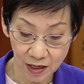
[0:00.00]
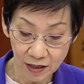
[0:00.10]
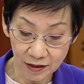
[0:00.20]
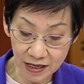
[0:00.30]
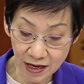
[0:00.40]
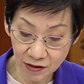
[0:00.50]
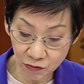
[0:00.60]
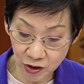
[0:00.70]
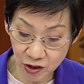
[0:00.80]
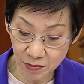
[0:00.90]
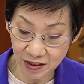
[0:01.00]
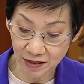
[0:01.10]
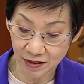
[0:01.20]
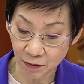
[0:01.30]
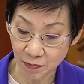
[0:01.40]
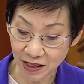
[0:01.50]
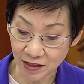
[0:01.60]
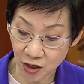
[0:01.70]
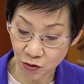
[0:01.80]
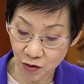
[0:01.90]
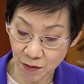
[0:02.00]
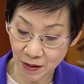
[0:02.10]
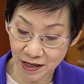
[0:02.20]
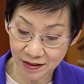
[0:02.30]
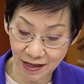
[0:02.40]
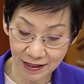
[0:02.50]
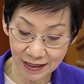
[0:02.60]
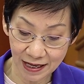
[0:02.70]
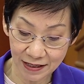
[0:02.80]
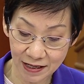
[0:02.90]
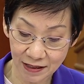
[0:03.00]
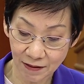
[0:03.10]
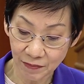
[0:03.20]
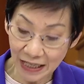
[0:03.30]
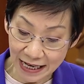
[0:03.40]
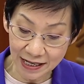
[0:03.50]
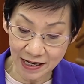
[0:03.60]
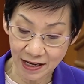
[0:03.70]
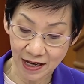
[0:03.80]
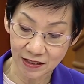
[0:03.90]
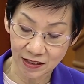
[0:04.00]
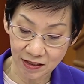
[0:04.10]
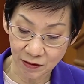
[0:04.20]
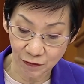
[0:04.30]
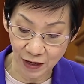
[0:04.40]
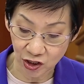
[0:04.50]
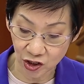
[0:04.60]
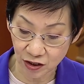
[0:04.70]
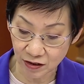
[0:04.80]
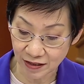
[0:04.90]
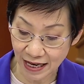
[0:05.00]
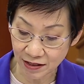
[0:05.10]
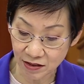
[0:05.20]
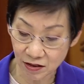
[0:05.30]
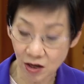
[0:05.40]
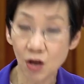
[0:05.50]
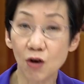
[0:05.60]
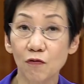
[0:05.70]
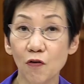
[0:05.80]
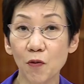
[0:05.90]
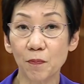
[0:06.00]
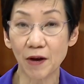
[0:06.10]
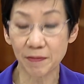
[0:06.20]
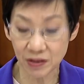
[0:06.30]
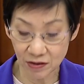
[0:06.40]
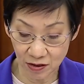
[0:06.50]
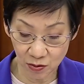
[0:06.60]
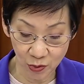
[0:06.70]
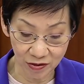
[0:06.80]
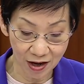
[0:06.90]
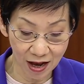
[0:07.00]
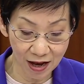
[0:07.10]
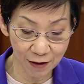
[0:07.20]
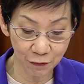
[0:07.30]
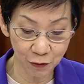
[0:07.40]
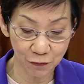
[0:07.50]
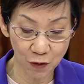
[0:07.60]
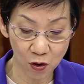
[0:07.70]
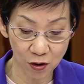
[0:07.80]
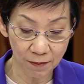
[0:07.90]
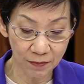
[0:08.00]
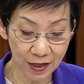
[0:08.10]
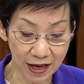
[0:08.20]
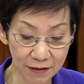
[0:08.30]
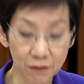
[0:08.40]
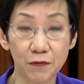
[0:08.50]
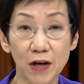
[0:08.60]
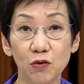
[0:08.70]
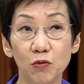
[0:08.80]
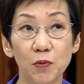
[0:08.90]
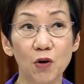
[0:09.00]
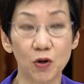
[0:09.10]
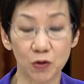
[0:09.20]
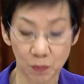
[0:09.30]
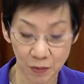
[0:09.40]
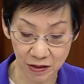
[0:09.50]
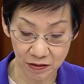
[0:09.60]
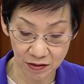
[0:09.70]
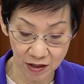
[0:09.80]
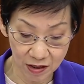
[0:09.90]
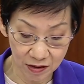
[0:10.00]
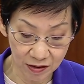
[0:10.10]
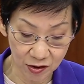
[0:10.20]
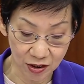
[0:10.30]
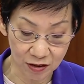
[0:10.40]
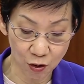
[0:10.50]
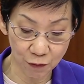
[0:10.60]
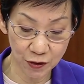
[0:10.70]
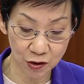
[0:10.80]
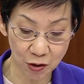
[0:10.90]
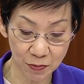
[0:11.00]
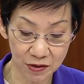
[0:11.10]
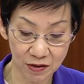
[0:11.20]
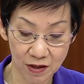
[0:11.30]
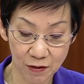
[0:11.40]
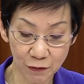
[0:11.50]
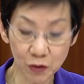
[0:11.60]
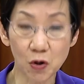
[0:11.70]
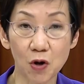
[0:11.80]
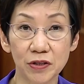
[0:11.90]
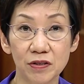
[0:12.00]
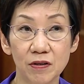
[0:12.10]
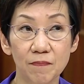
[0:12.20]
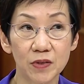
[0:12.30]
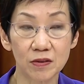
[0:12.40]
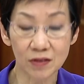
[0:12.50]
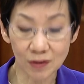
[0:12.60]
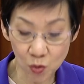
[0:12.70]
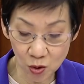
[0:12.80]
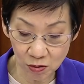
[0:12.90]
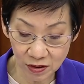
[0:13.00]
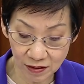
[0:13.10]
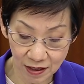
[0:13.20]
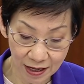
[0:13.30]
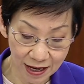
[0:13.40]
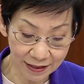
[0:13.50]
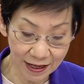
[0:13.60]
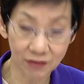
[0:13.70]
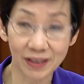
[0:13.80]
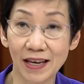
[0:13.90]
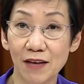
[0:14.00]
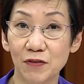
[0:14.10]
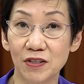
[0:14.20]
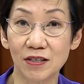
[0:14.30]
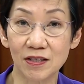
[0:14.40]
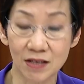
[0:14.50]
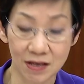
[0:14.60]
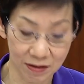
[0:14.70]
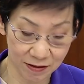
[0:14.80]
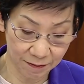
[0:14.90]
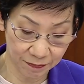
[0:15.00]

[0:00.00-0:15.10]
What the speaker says: The ES regime sets out mandatory baseline cleaning and disinfection standards for premises with high footfall and vulnerable occupants, such as coffee shops, food courts, schools, and elder care facilities.